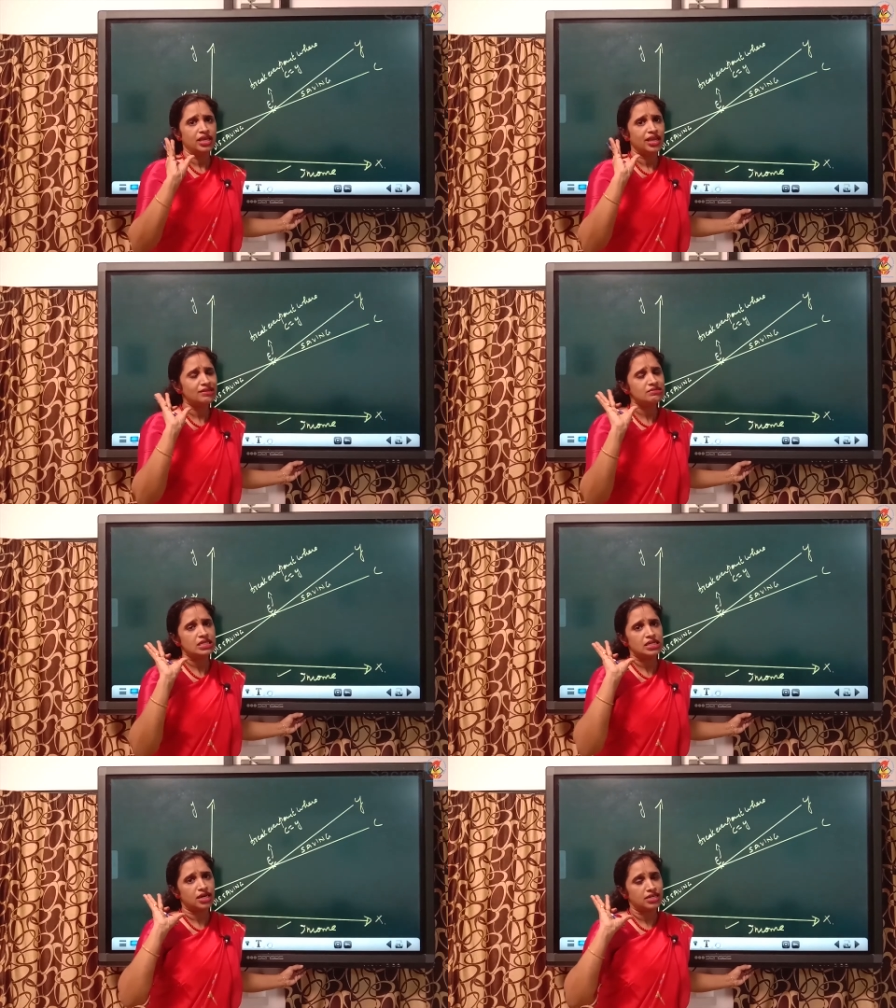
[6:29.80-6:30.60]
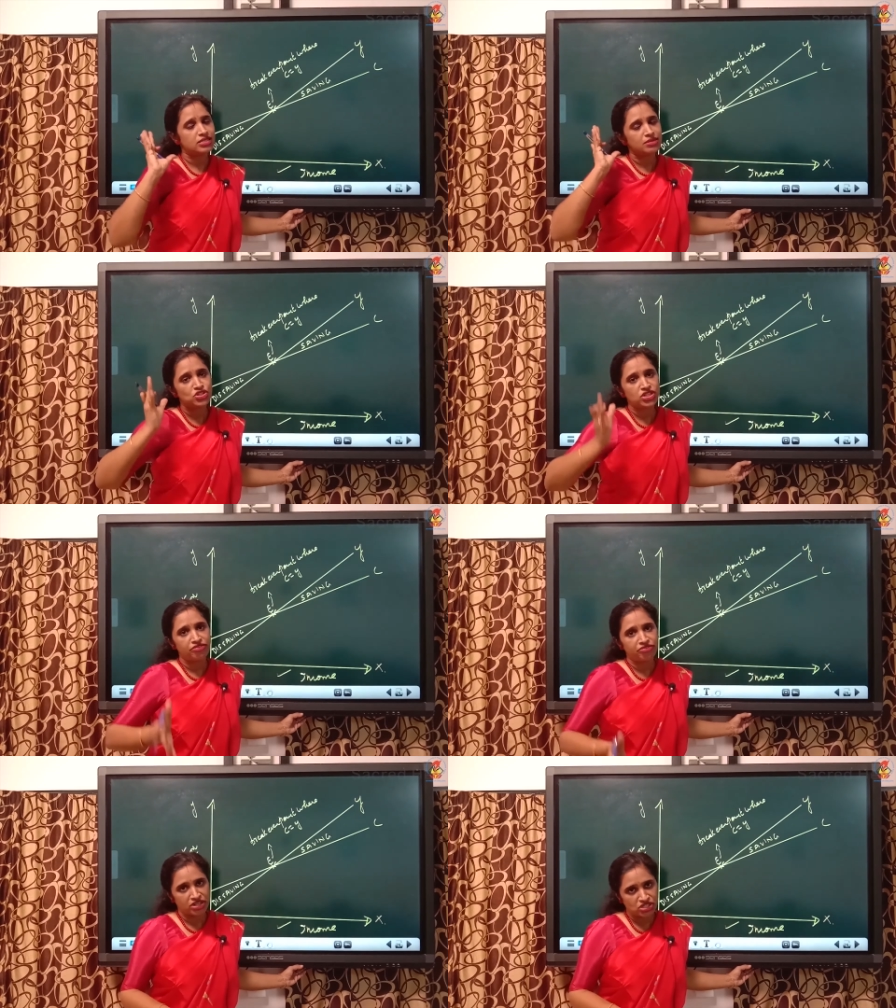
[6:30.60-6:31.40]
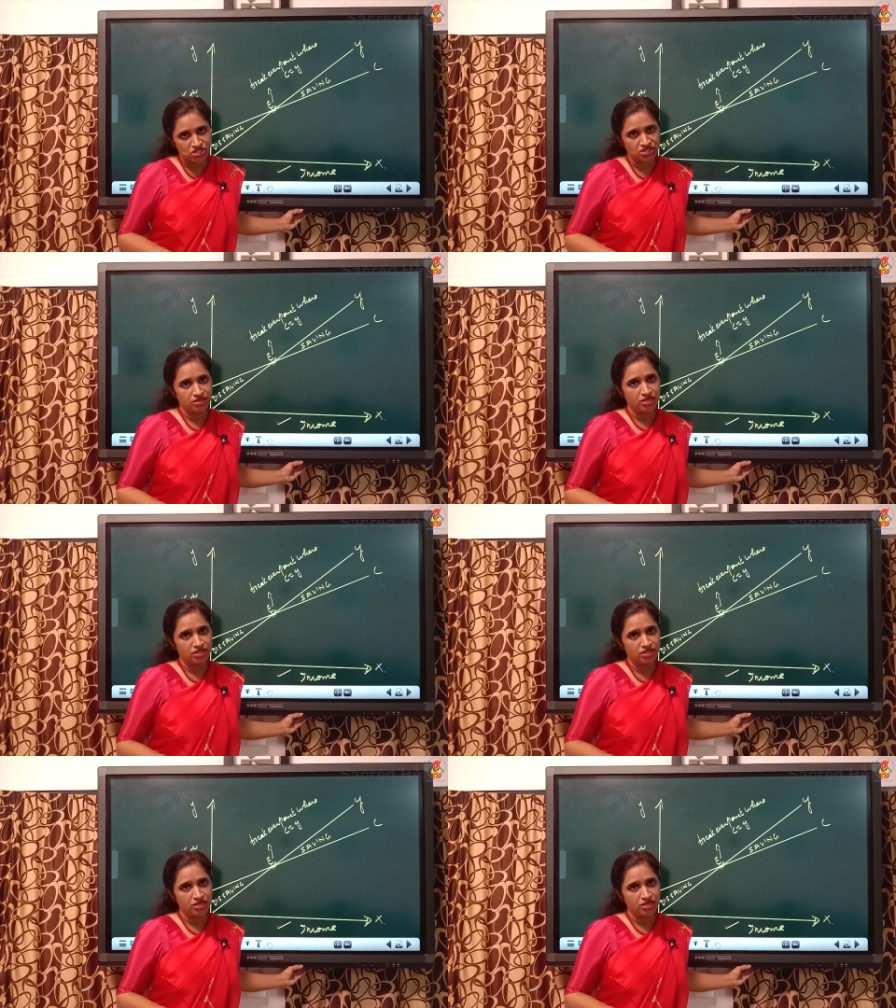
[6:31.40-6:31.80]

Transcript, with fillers: in a consumption function